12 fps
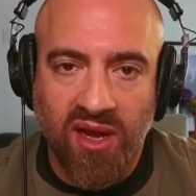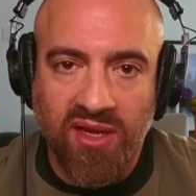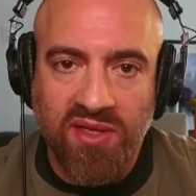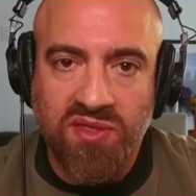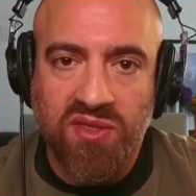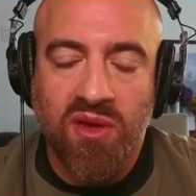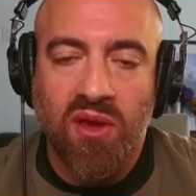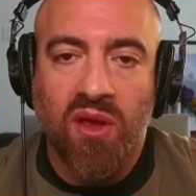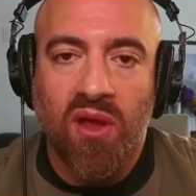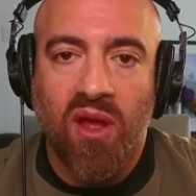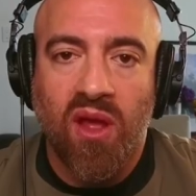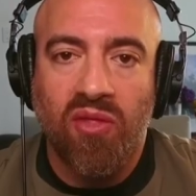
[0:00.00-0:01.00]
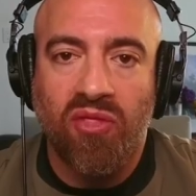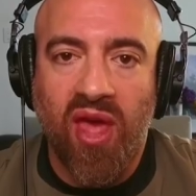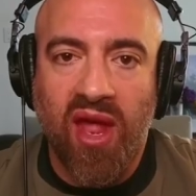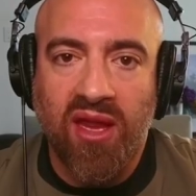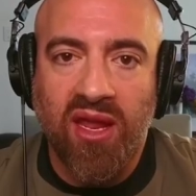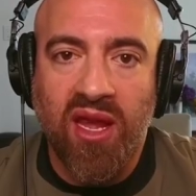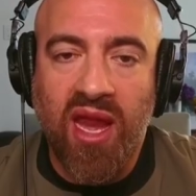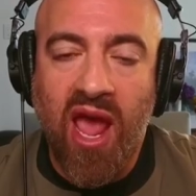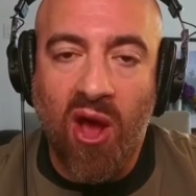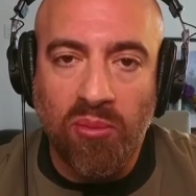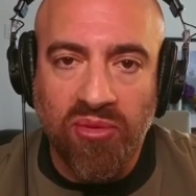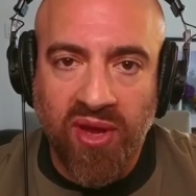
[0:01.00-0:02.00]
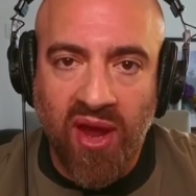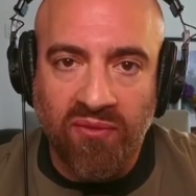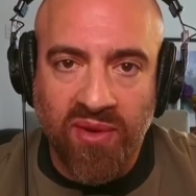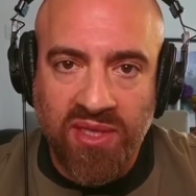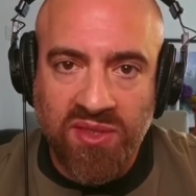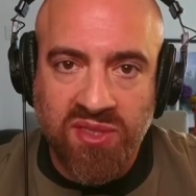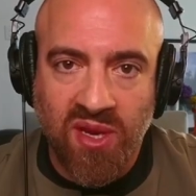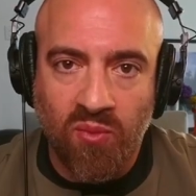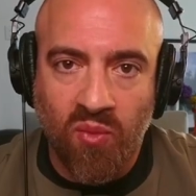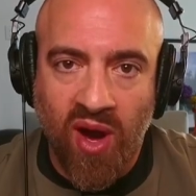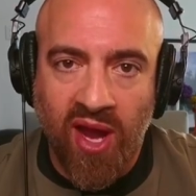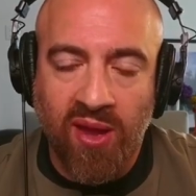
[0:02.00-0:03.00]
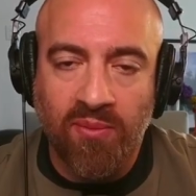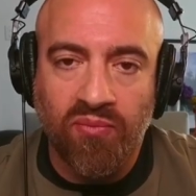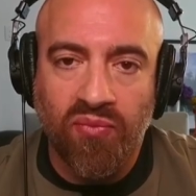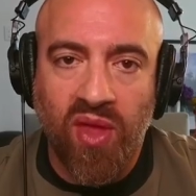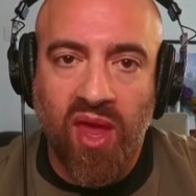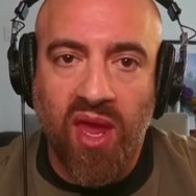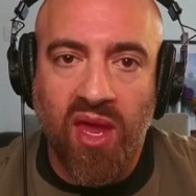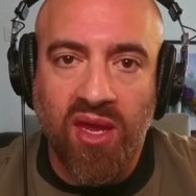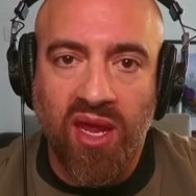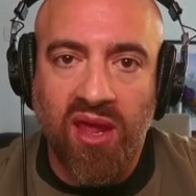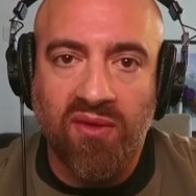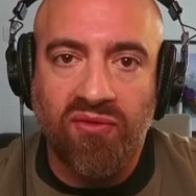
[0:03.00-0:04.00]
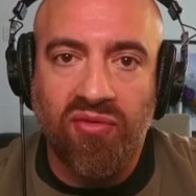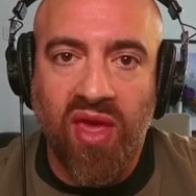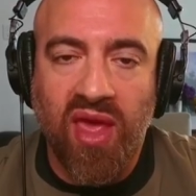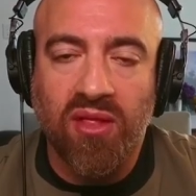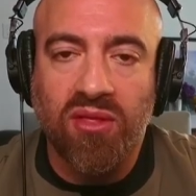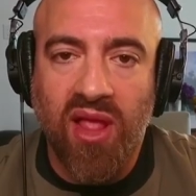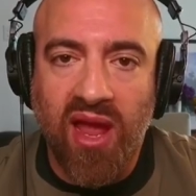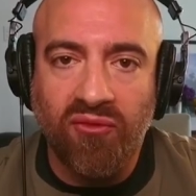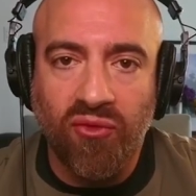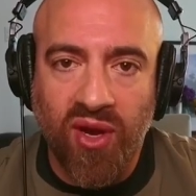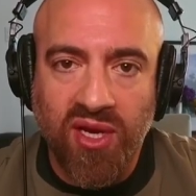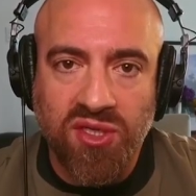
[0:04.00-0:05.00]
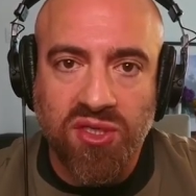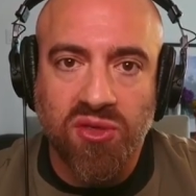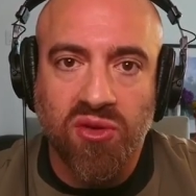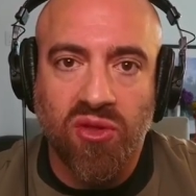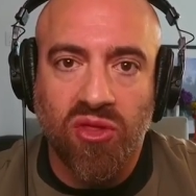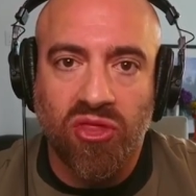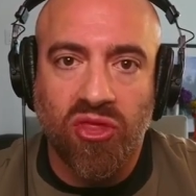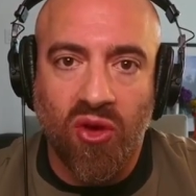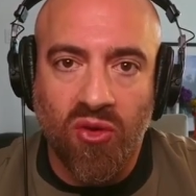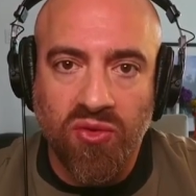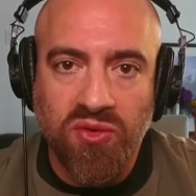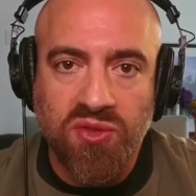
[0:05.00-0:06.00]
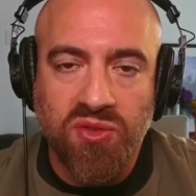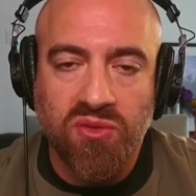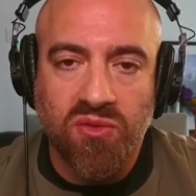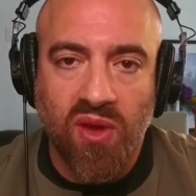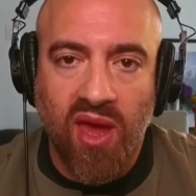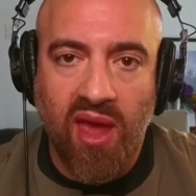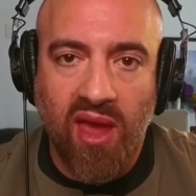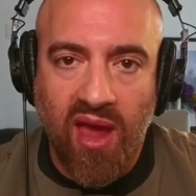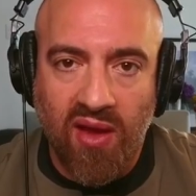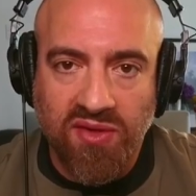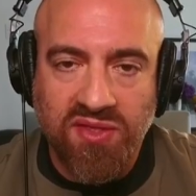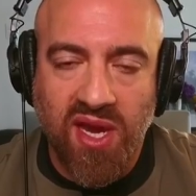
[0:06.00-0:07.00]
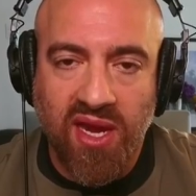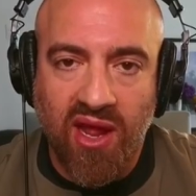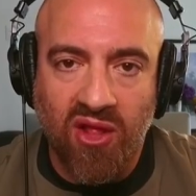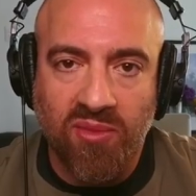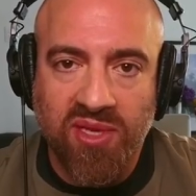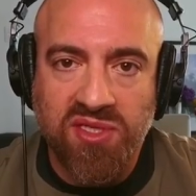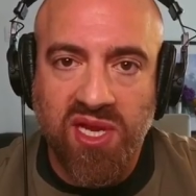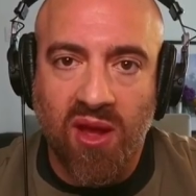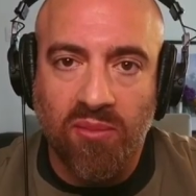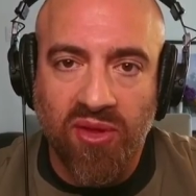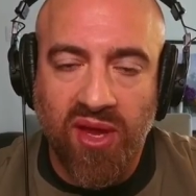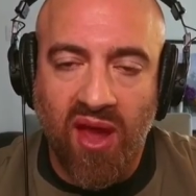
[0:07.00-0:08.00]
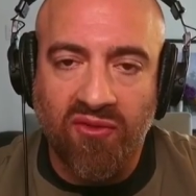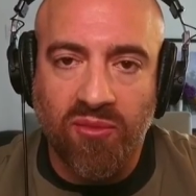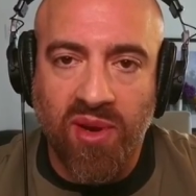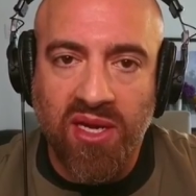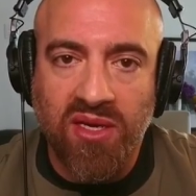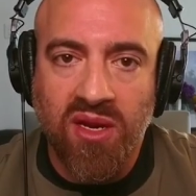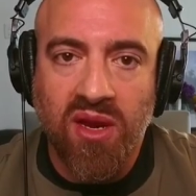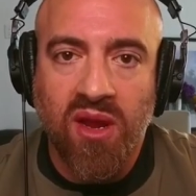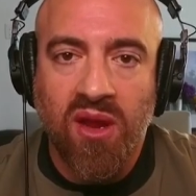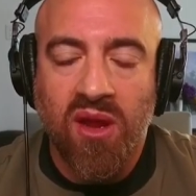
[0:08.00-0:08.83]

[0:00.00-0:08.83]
does that can help the government in some way. And if they leverage those outside elements to help the government,